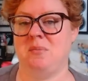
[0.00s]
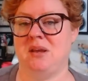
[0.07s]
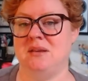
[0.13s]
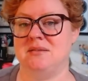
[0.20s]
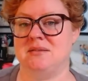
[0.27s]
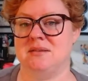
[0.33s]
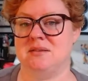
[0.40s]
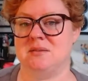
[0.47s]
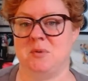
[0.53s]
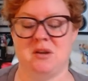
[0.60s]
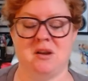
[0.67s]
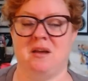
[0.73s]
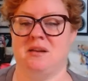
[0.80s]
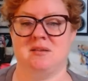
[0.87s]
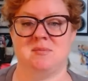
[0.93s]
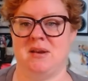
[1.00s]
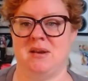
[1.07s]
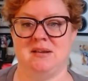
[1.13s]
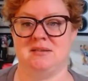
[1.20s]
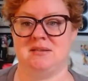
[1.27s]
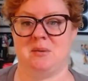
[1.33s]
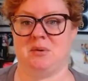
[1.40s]
pieces, but not as
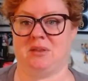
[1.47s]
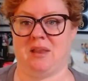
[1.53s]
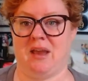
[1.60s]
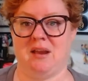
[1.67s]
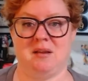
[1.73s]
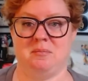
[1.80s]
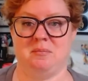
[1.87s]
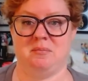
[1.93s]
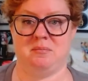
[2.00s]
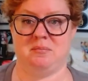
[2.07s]
many as I would like,